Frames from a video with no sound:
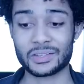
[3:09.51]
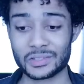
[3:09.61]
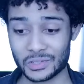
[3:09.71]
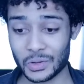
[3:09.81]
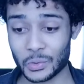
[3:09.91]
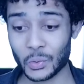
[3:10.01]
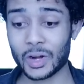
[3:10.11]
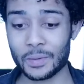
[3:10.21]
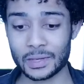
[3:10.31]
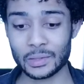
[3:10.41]
So caught
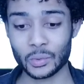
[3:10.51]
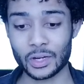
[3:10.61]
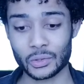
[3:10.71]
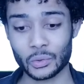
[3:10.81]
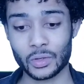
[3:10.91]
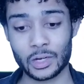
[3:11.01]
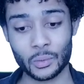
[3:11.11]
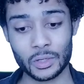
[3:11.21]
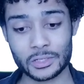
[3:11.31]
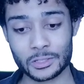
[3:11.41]
up in what I thought I
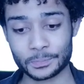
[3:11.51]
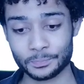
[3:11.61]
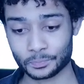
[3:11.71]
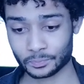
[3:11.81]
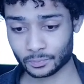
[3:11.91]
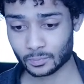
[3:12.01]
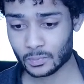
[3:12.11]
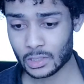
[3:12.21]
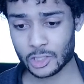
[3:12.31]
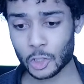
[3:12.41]
was,
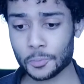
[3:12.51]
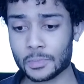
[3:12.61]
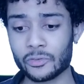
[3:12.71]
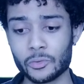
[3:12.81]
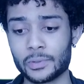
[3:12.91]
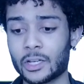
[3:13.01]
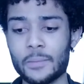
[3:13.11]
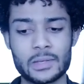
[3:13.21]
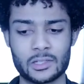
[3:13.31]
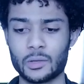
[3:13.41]
stopped me from
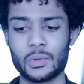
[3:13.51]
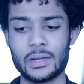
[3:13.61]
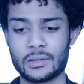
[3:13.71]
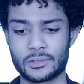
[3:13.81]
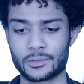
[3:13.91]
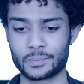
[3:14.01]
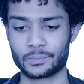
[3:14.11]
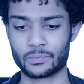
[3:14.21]
becoming someone else.